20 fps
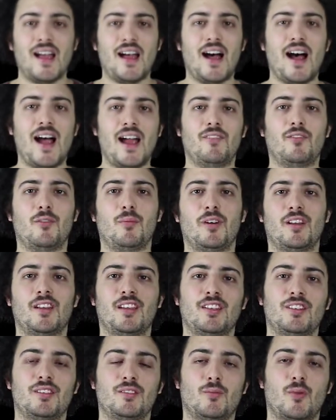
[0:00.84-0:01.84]
Hi
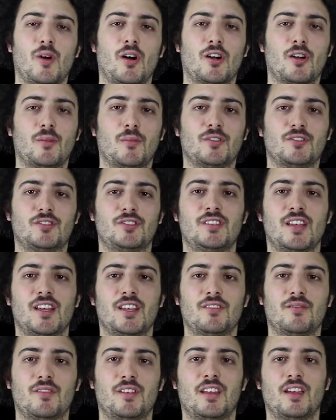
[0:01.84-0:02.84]
everybody, welcome on
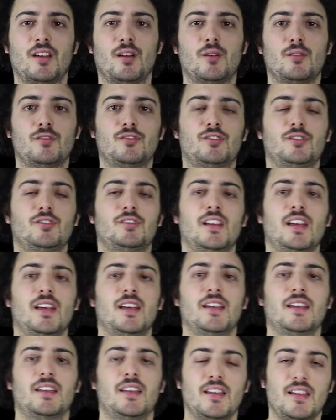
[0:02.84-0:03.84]
today's video.
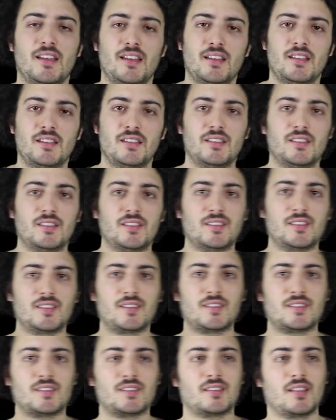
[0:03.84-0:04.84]
Today
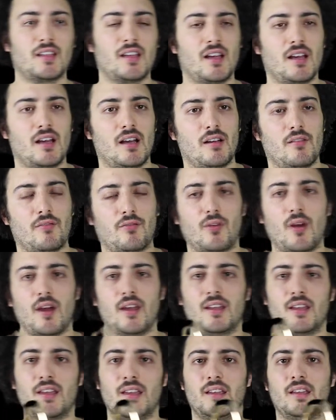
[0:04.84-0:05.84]
is
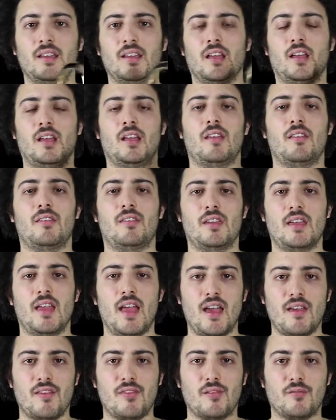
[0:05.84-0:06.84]
Friday, the
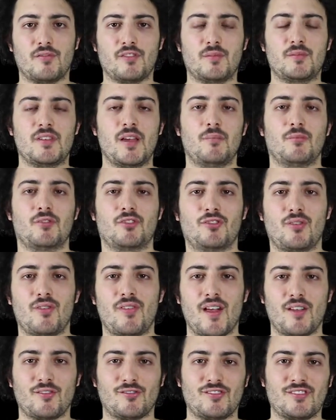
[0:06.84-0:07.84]
8th of September
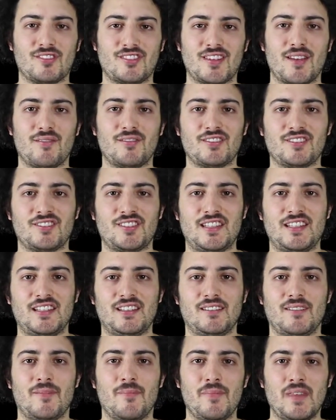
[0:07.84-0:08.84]

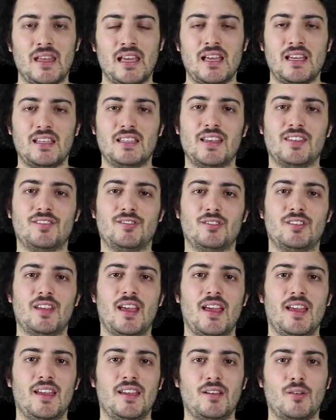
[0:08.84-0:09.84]
2017.
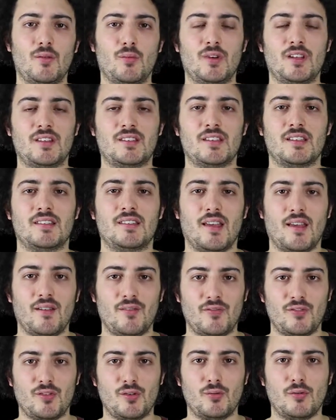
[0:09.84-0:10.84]
Yesterday we did a
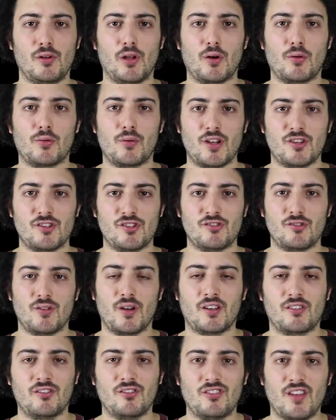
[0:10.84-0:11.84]
few low register
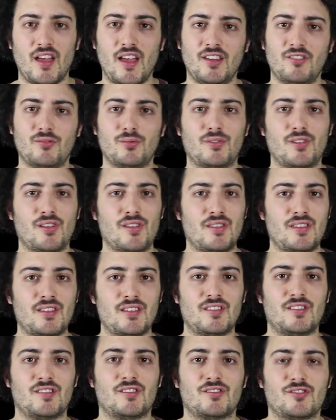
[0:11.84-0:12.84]
exercise. We did
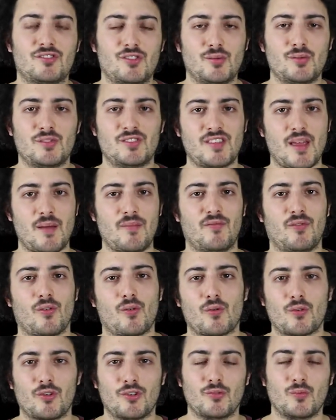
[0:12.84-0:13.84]
this 2-step
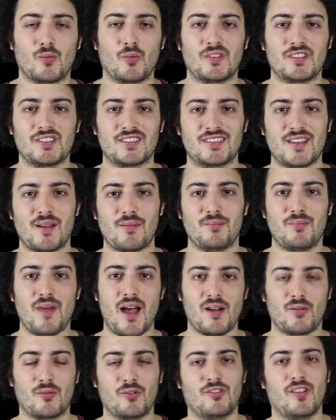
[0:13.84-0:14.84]
forward, 1-step
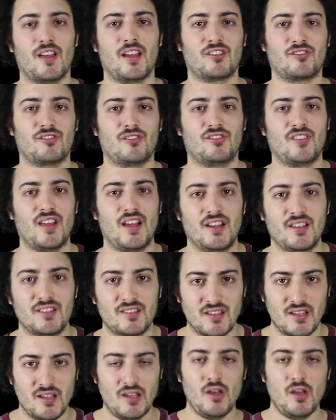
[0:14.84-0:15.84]
backward exercise
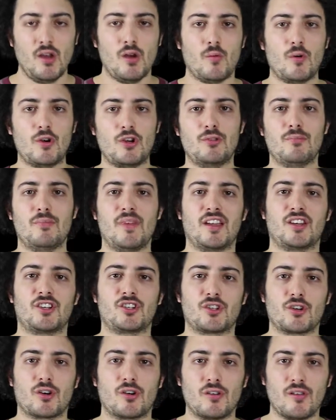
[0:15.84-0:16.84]
where you make
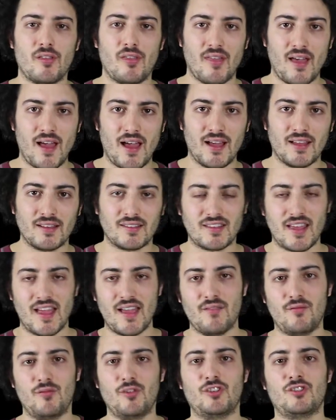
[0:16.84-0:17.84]
sure that
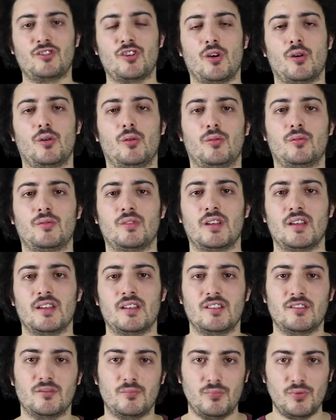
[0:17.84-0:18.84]
every tone
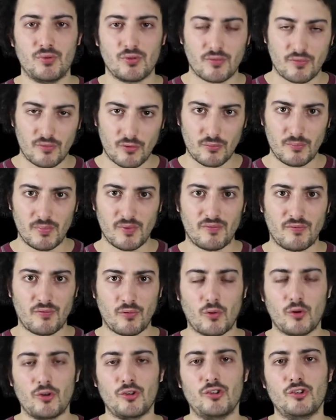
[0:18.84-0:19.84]
is beautiful
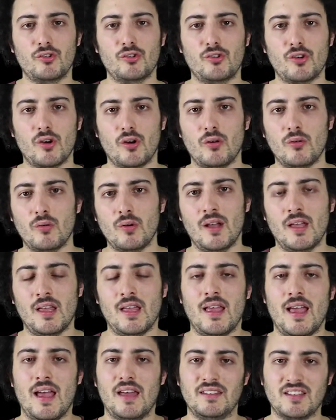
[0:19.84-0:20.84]
before you go
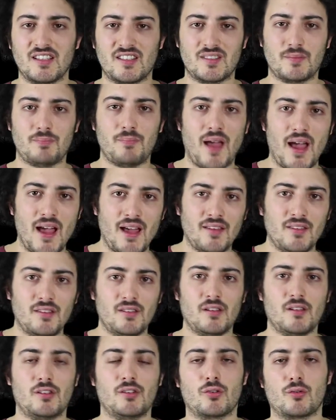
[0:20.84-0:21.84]
and
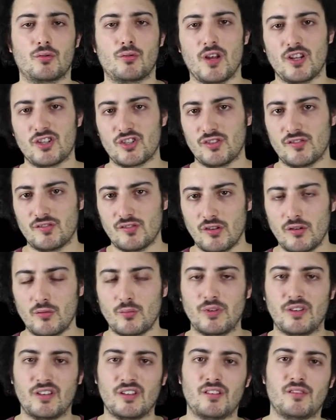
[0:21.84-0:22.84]
expand your register.
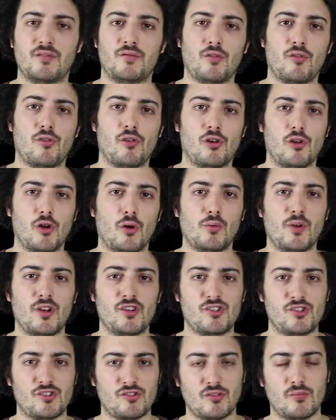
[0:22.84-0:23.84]
We did it for the low
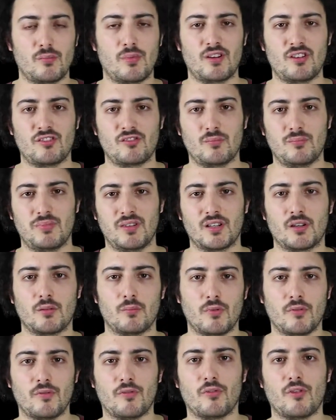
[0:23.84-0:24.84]
register, but it's
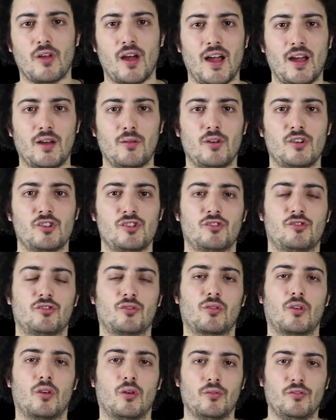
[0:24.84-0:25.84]
applicable for the high
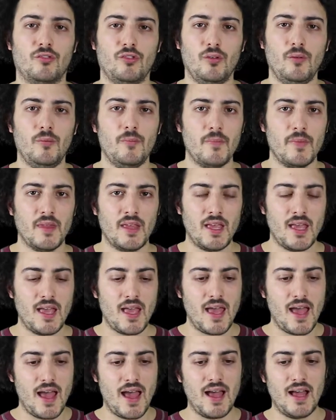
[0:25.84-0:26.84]
register also.
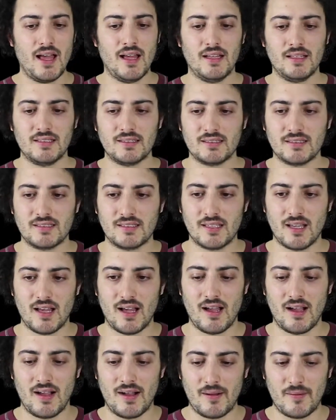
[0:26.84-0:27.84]
And
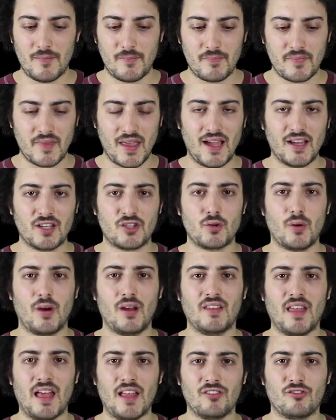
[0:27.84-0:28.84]
I
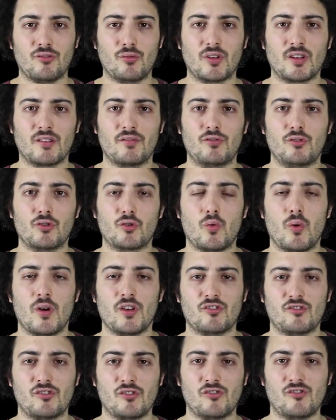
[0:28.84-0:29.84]
tried answering a few
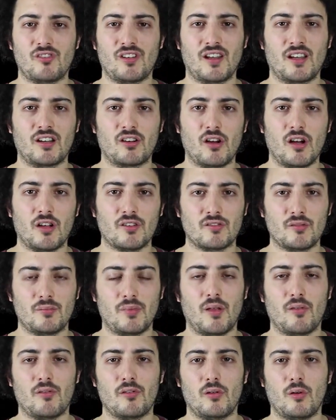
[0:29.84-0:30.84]
questions that I got
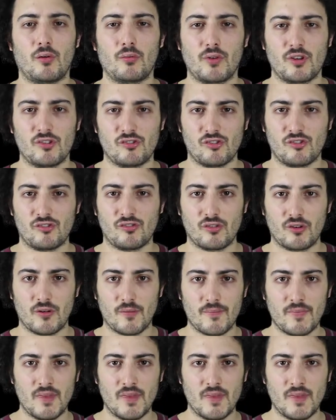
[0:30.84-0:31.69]
about the low register.